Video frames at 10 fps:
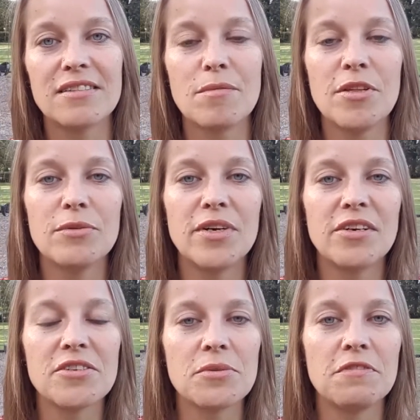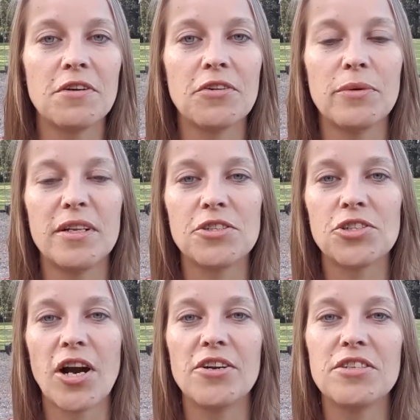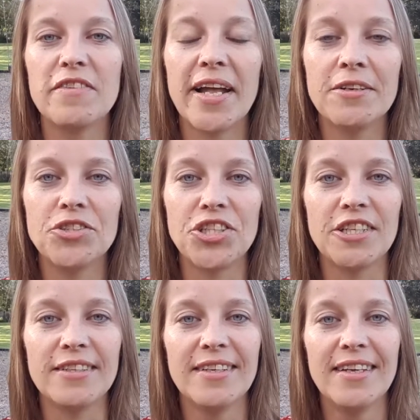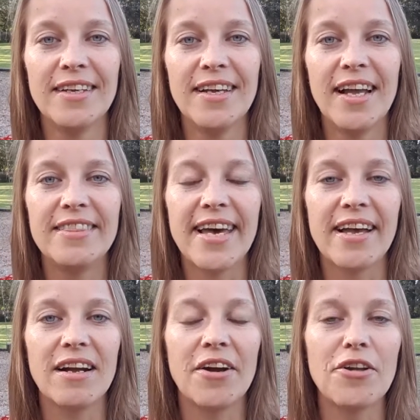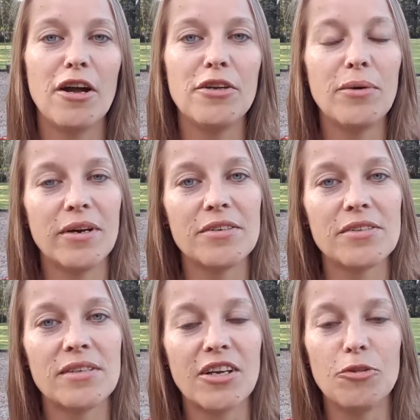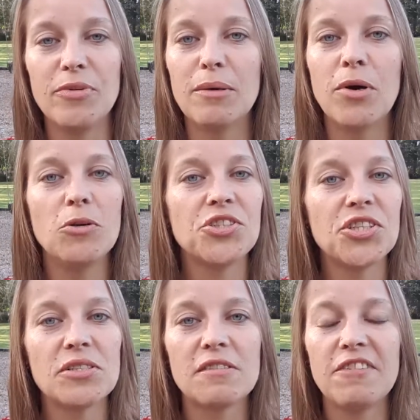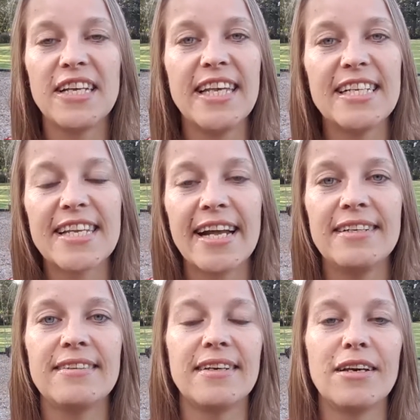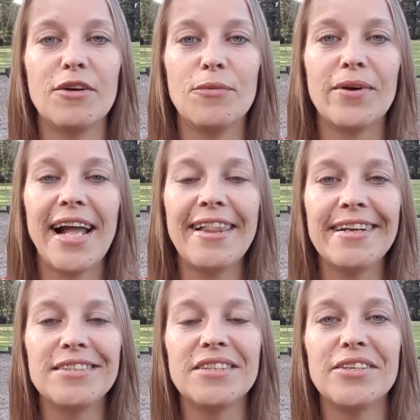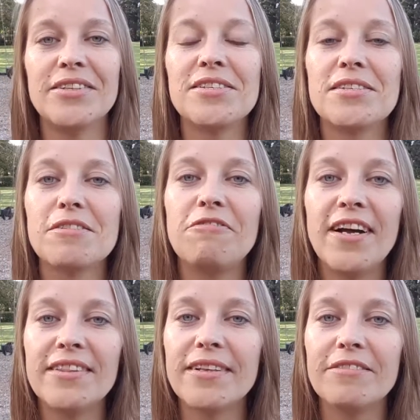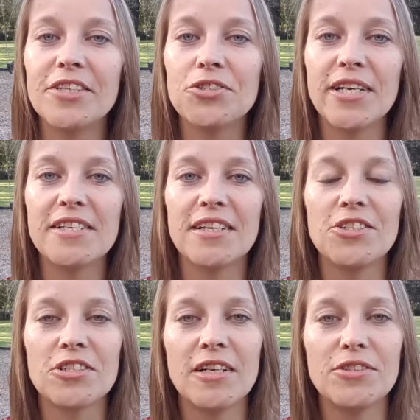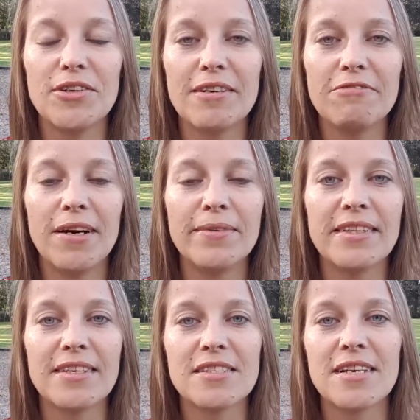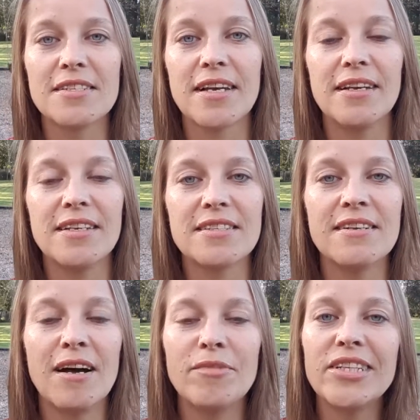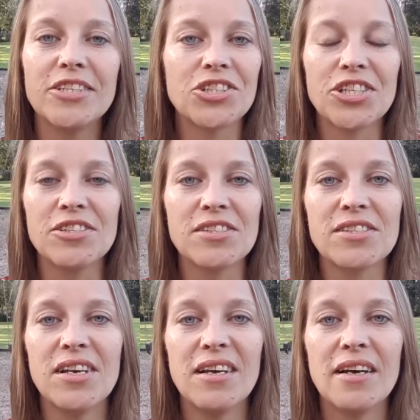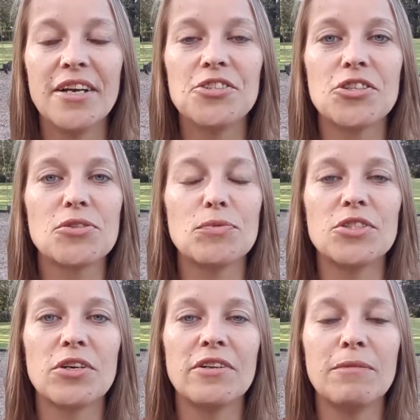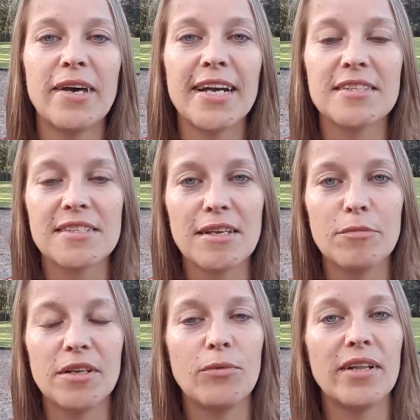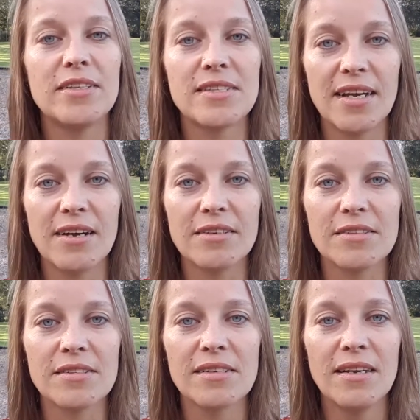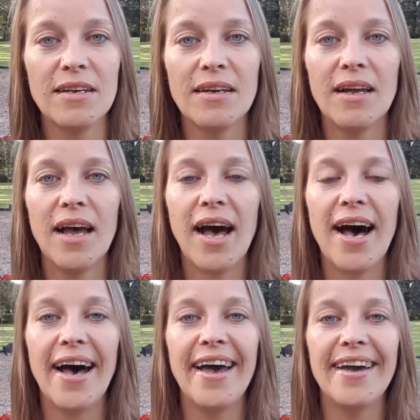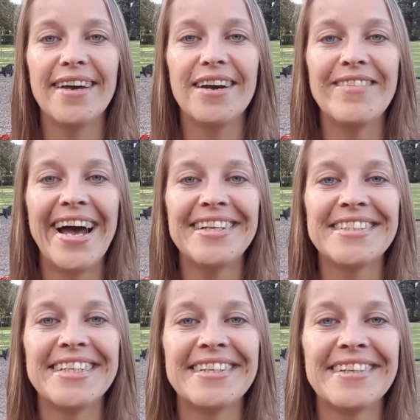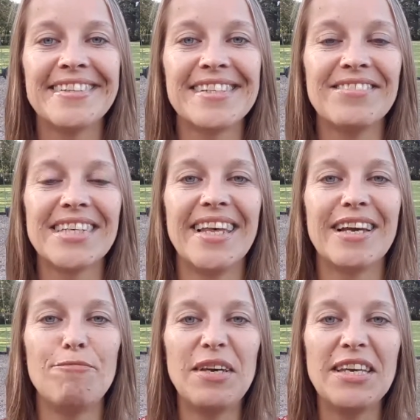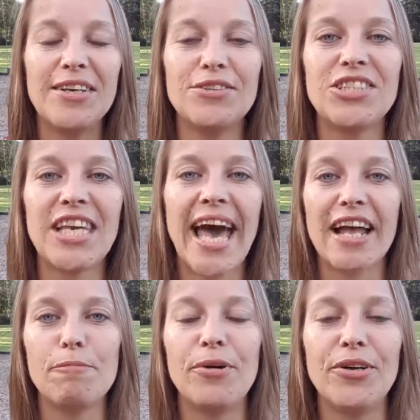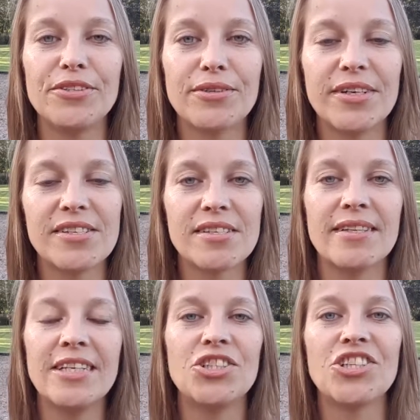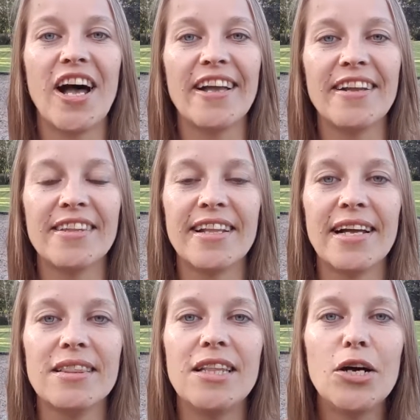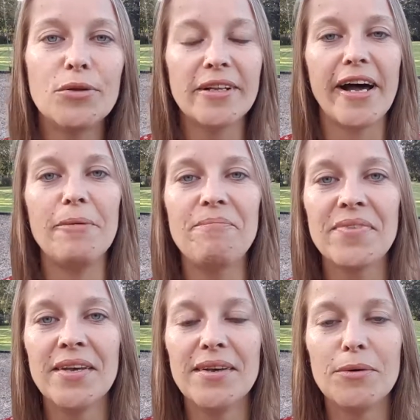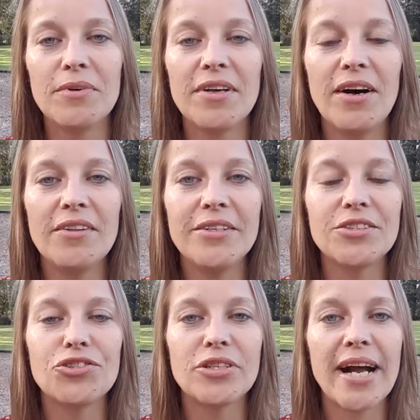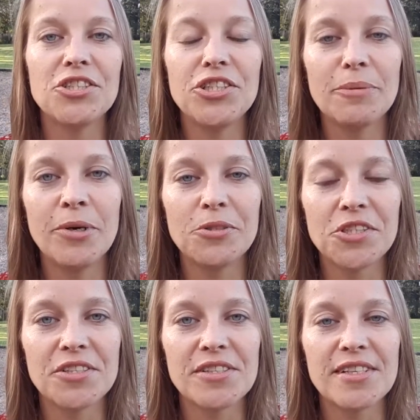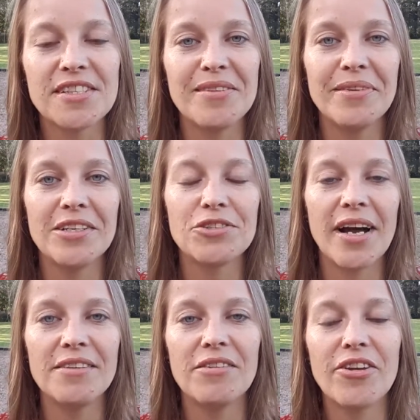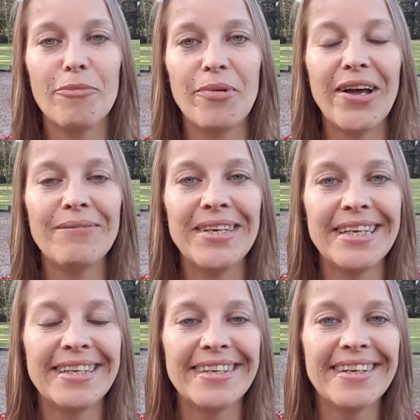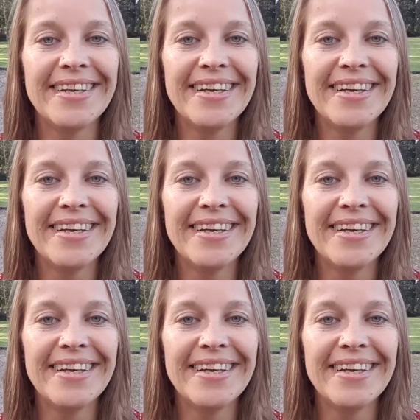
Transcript: Some of the workers refer to it as shards of energy that are not yours. It could be emotions, feelings, anything. What I like to do, and this is a fun little visualization, I do have fun with this because it's not malicious, it's just returning back to somebody what is theirs. I imagine something like a big huge catapult or a slingshot, and then I load it up with all those trashy emotions that somebody tried to dump on me.